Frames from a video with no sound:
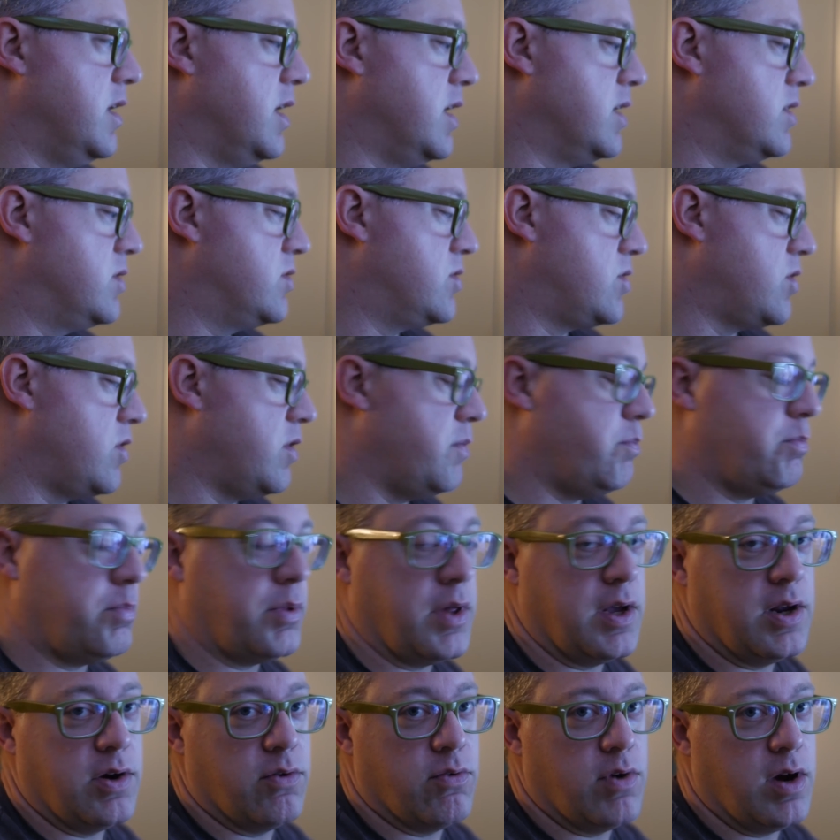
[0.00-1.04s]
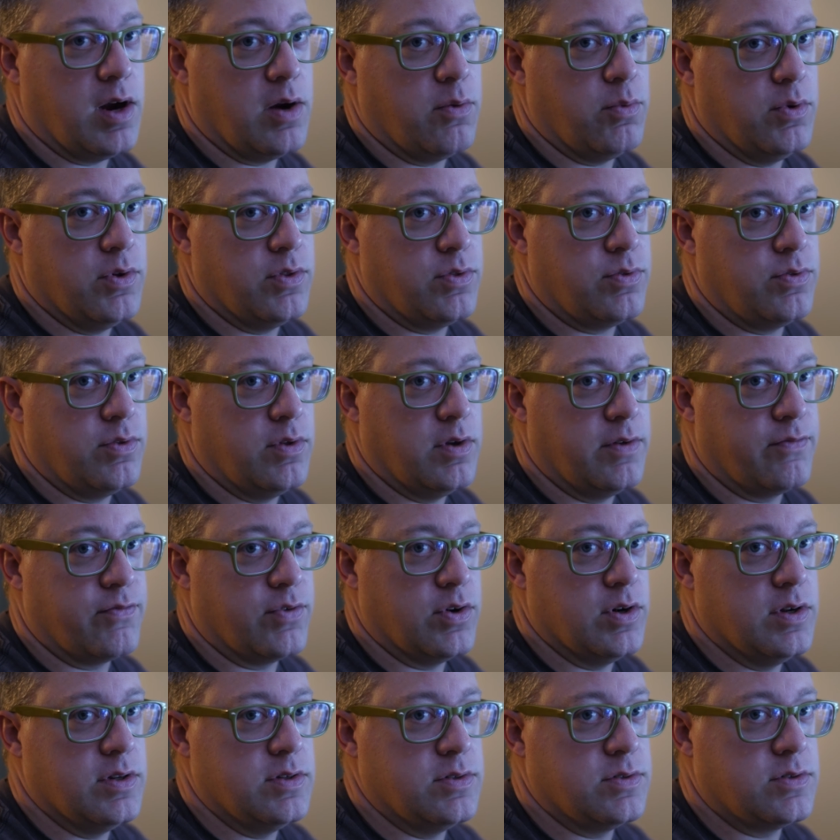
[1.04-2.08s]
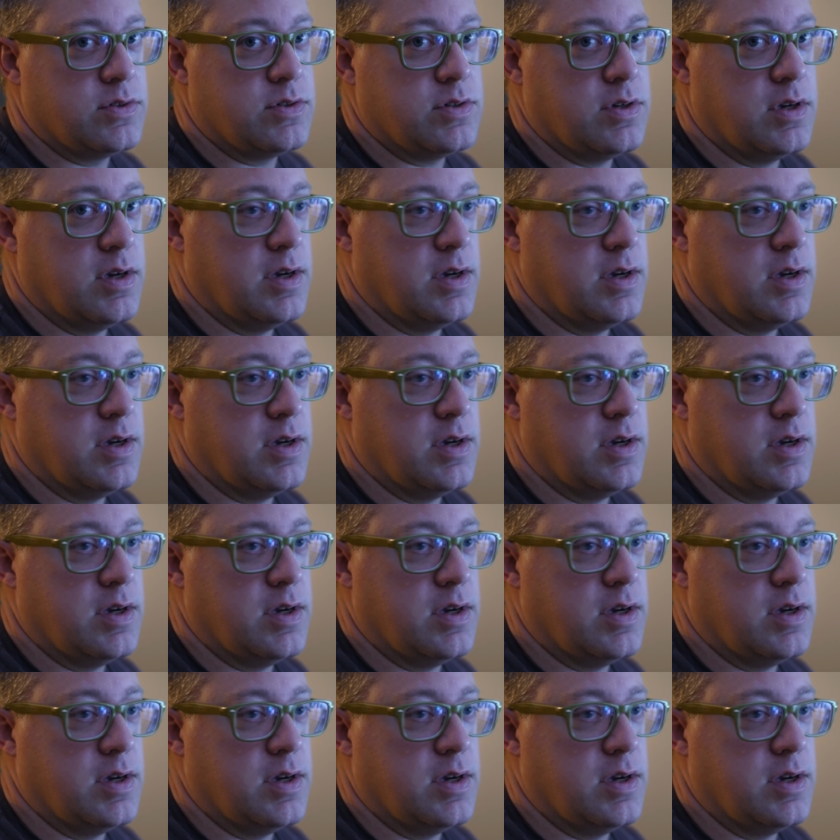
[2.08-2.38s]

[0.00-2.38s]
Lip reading: I started playing around with a friend's